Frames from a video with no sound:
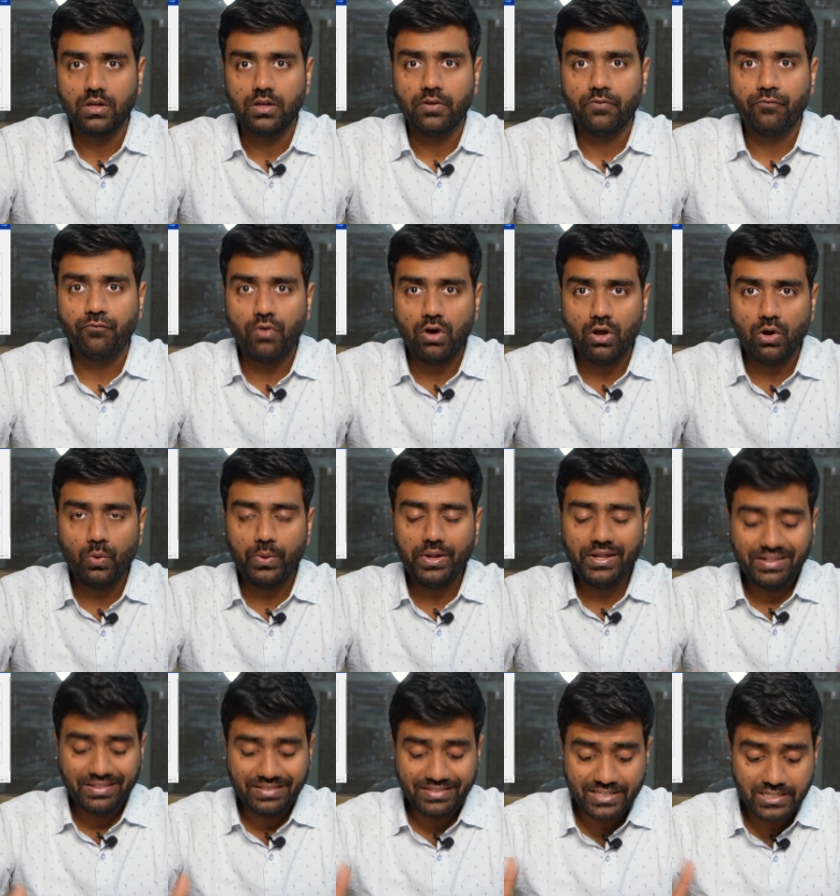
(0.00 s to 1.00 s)

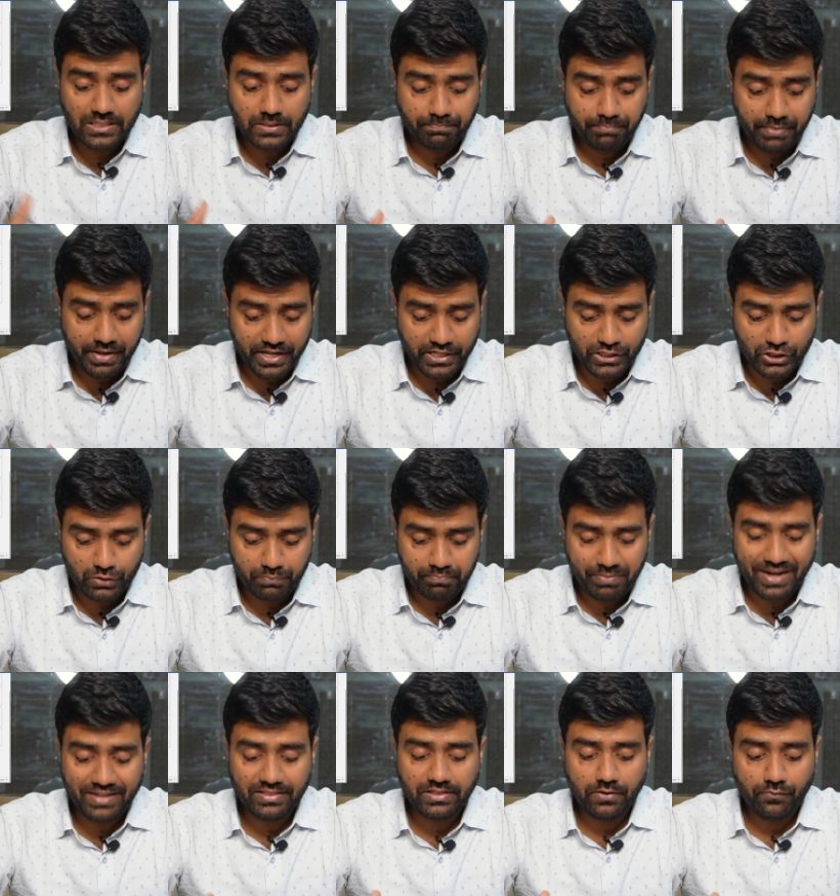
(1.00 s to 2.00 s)
following this page,
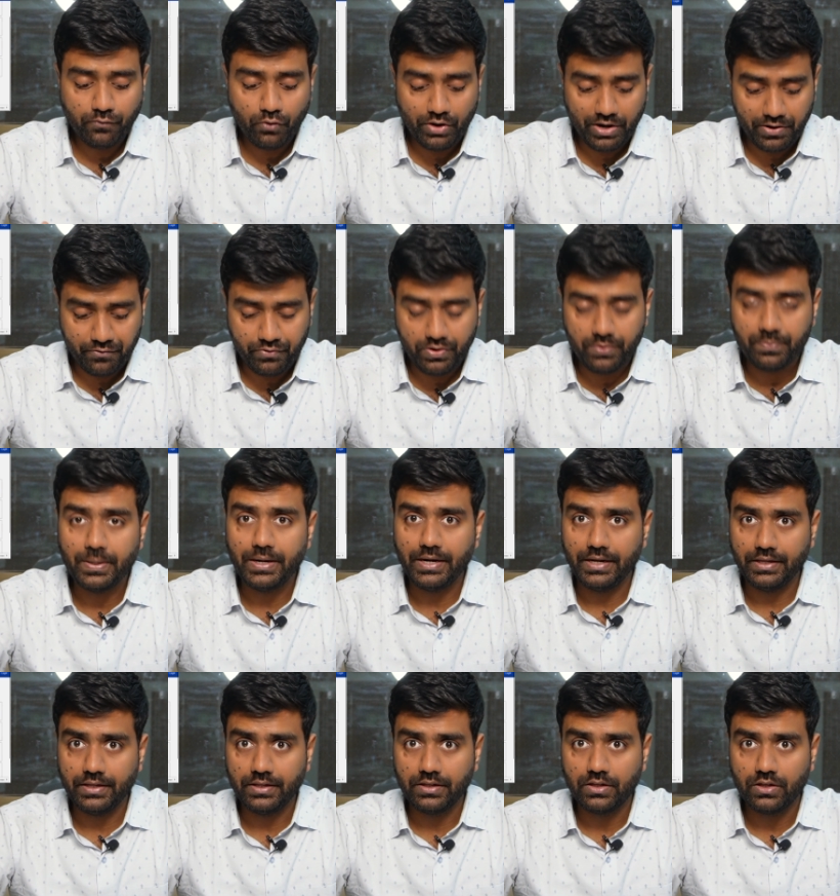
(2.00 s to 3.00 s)
Python for
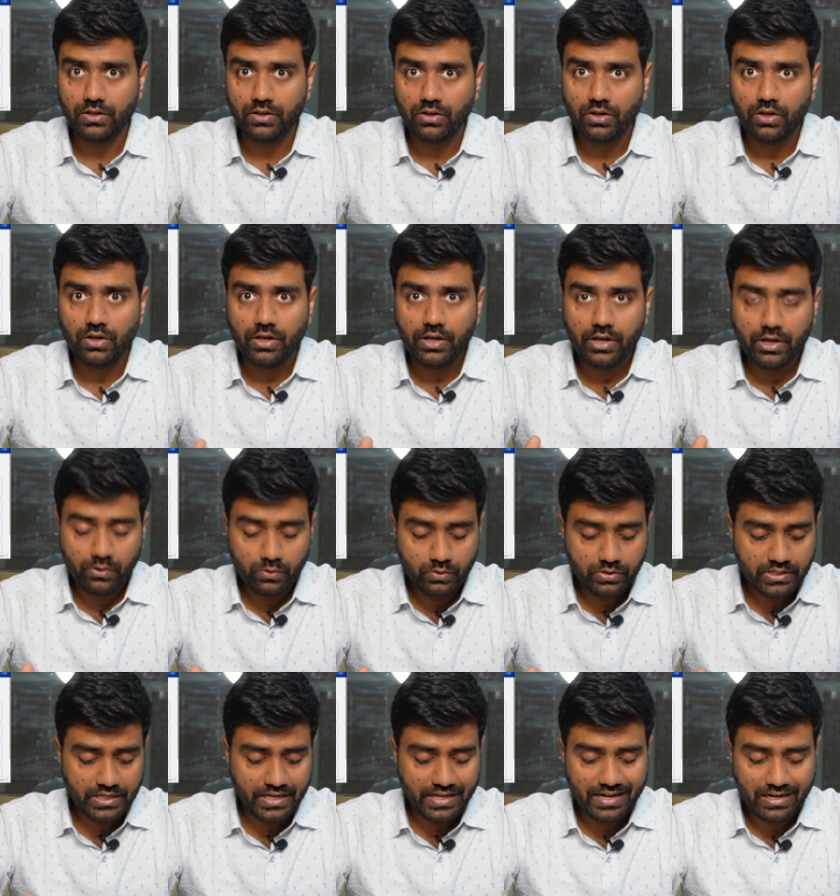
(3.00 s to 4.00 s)
everybody. Here you
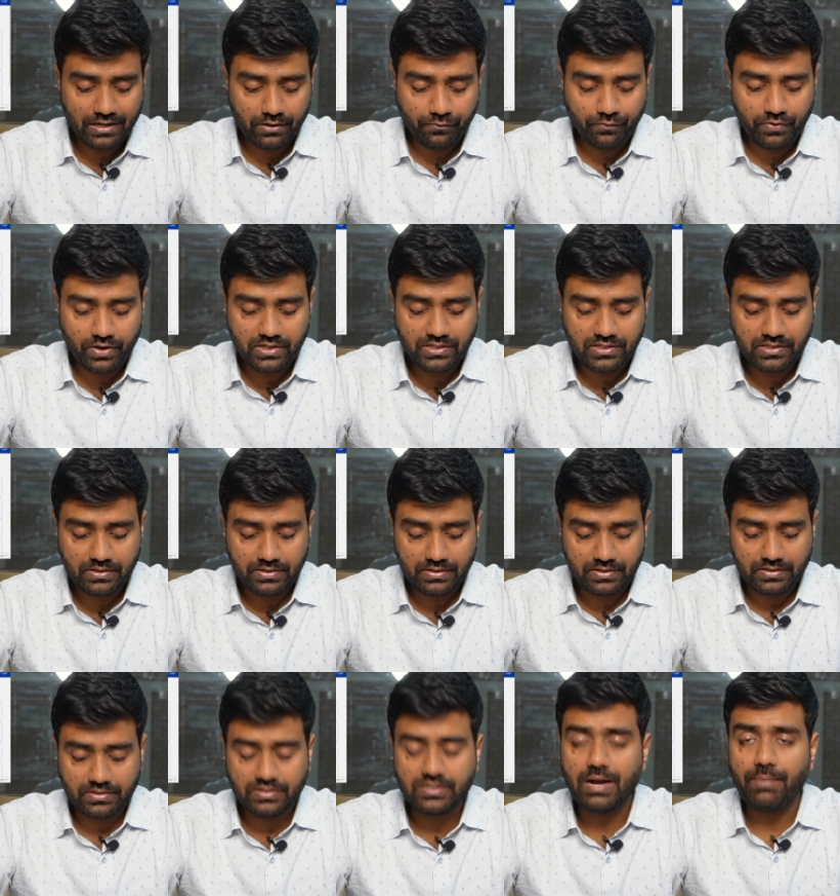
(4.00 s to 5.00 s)
see that the first
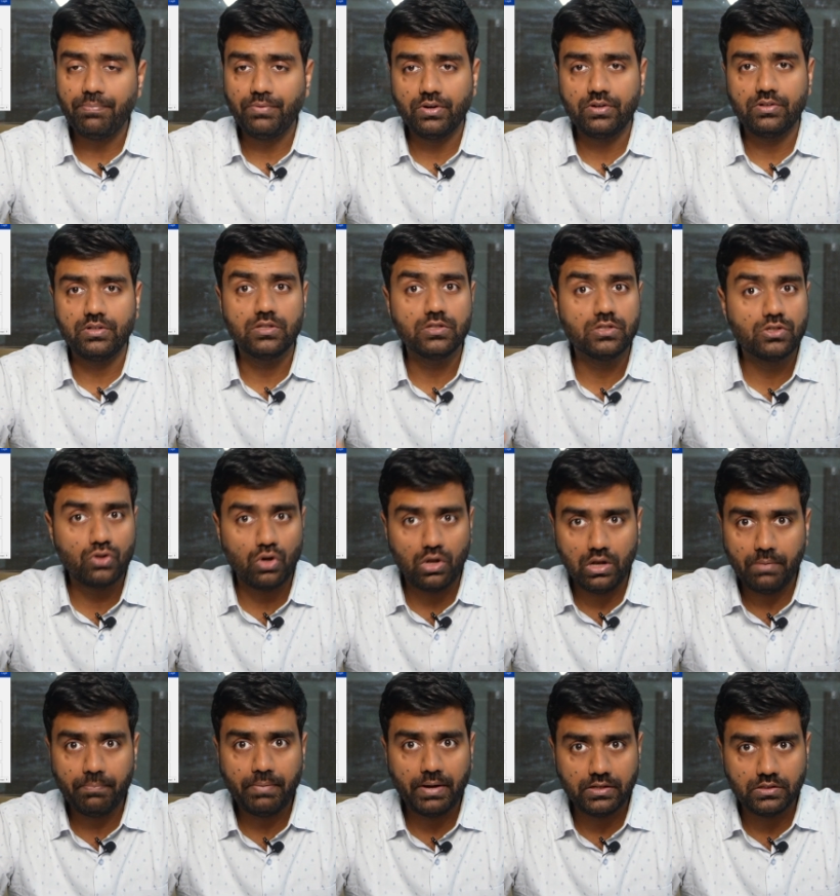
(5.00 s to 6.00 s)
chapter is
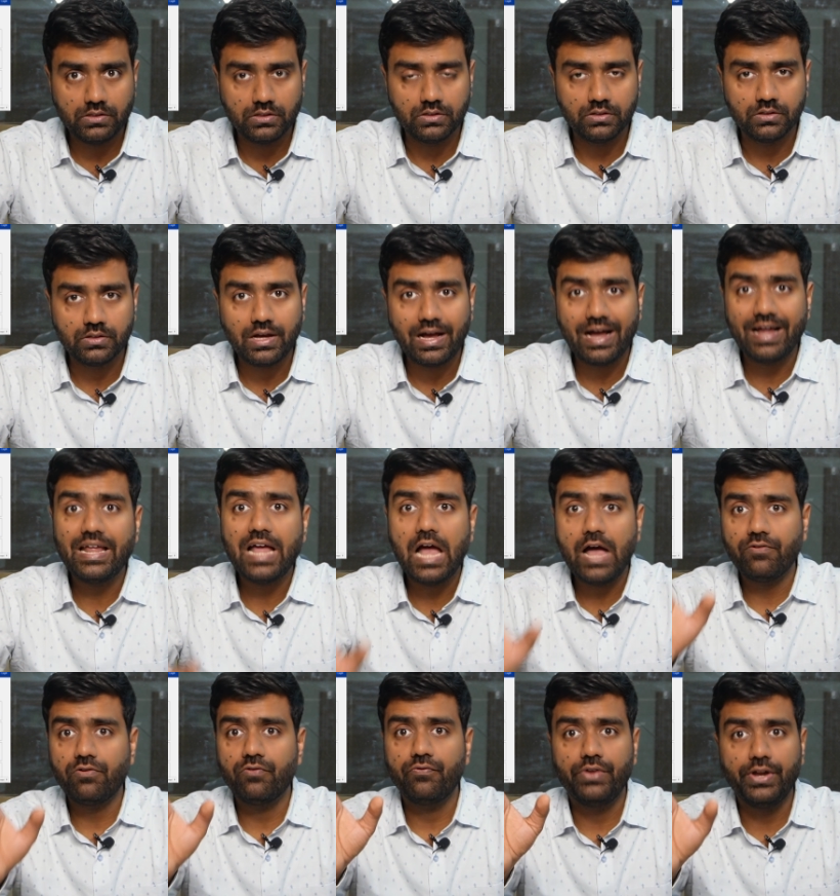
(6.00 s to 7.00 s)
installing Python. I
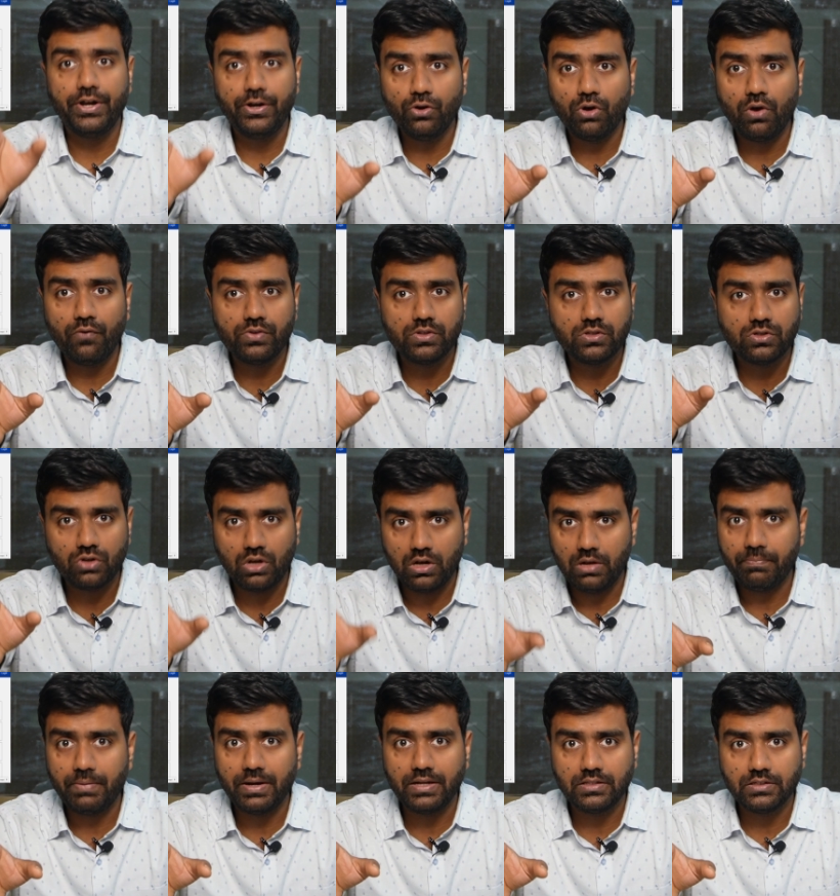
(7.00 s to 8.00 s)
have a video of
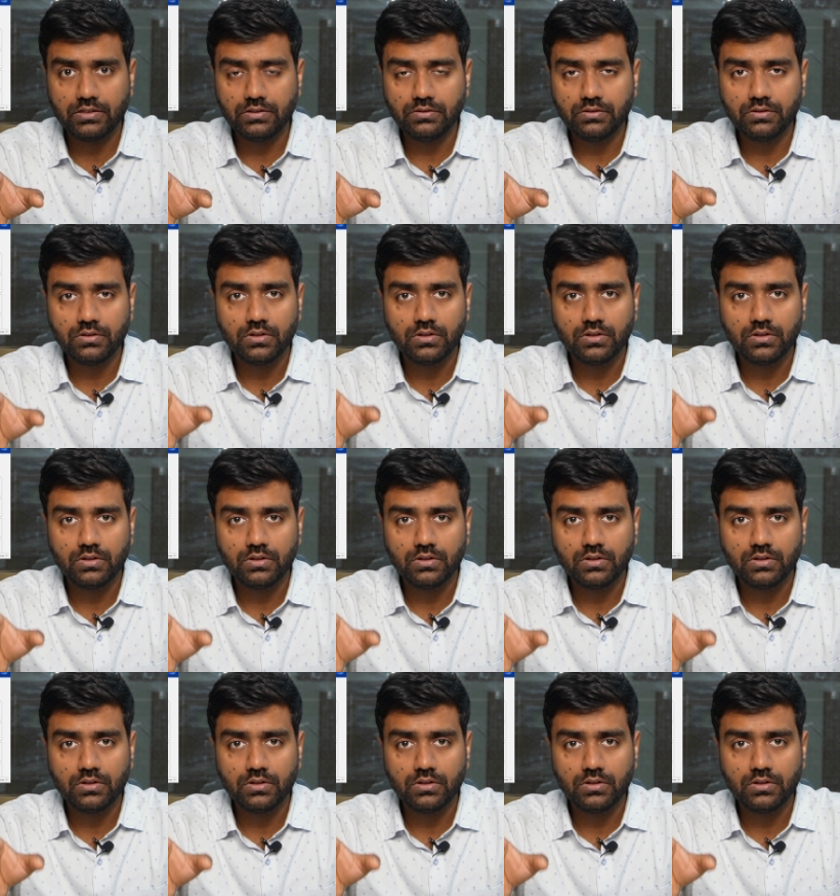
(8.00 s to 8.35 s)
installing Python